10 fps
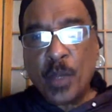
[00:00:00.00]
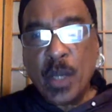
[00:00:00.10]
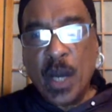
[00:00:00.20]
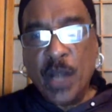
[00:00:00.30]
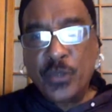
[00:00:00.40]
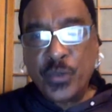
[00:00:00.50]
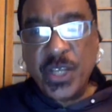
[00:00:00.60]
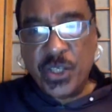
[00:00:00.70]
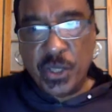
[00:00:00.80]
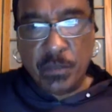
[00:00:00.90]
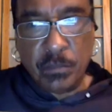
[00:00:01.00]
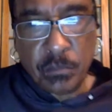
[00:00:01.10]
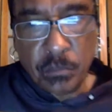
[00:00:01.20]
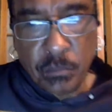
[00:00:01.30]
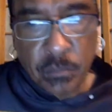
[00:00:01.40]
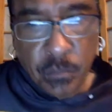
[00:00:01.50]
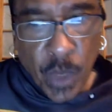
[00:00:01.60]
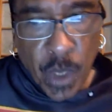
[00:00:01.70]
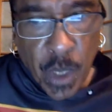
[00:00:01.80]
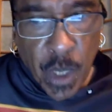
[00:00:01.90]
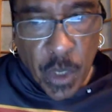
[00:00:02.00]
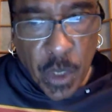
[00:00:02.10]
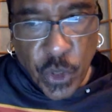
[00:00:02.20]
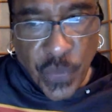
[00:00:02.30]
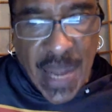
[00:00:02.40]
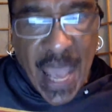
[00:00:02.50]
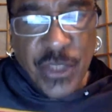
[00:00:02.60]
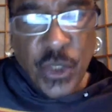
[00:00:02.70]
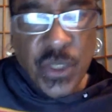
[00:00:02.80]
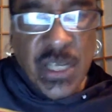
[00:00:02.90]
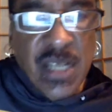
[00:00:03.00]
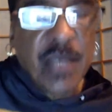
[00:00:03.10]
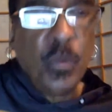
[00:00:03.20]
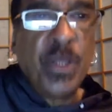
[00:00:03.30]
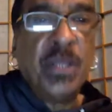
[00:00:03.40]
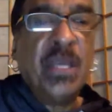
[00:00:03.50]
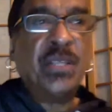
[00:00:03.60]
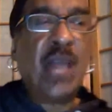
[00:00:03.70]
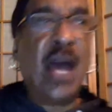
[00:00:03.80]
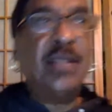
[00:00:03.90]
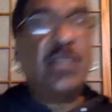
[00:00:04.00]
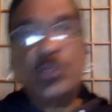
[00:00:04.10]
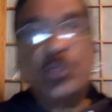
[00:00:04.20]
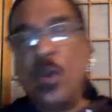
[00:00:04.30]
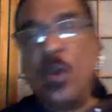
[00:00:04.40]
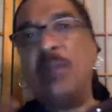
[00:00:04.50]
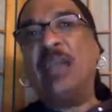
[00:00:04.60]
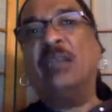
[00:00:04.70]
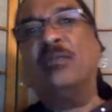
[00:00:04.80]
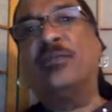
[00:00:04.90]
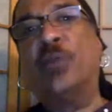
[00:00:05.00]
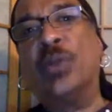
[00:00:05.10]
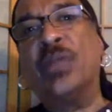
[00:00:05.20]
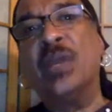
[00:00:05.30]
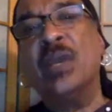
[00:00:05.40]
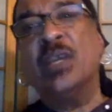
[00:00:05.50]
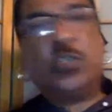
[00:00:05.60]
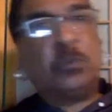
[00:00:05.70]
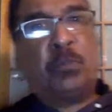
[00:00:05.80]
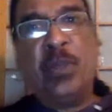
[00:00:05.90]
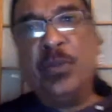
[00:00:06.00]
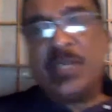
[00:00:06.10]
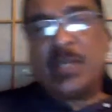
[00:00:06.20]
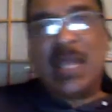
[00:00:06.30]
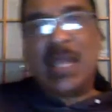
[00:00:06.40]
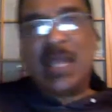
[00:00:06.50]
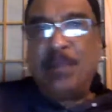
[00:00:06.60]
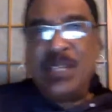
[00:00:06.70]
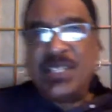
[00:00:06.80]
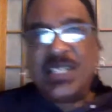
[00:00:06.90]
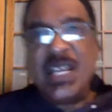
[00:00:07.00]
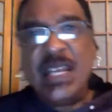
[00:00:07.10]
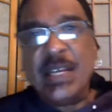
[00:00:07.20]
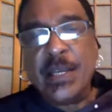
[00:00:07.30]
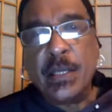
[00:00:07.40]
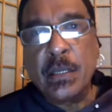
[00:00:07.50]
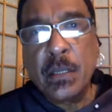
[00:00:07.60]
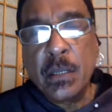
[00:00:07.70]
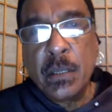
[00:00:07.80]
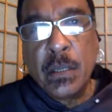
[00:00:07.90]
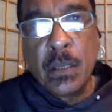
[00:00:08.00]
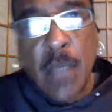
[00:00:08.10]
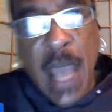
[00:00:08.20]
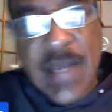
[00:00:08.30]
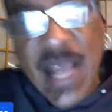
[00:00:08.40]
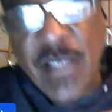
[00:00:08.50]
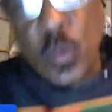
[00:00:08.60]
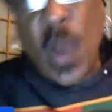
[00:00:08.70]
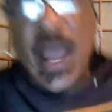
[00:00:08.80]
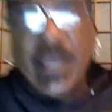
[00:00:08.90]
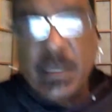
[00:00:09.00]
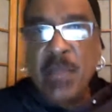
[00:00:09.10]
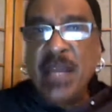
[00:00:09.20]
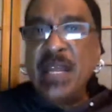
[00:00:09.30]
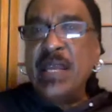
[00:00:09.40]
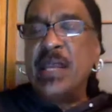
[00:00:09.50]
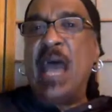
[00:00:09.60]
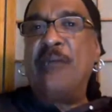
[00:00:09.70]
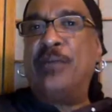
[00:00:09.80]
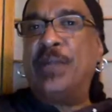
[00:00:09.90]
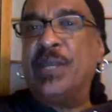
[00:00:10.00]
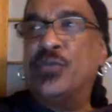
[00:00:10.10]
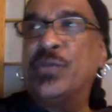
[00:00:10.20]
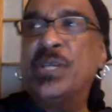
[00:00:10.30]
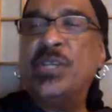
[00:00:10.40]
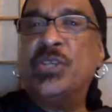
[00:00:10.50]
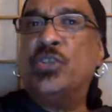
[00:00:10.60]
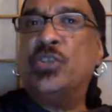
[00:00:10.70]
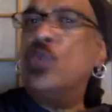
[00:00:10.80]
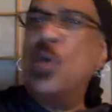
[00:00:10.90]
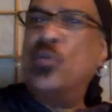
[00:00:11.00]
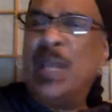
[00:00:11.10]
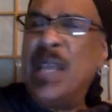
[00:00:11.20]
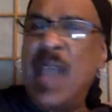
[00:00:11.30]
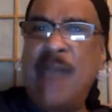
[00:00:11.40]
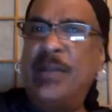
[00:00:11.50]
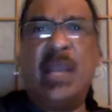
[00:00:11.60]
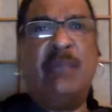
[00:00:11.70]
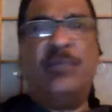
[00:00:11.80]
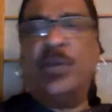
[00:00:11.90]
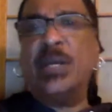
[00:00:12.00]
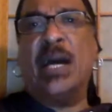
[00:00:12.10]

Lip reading: tradition. So that as you're dealing with these concepts going back and forth, spirit cannot be seen. And that is why in many African traditions, you don't really have a name for God.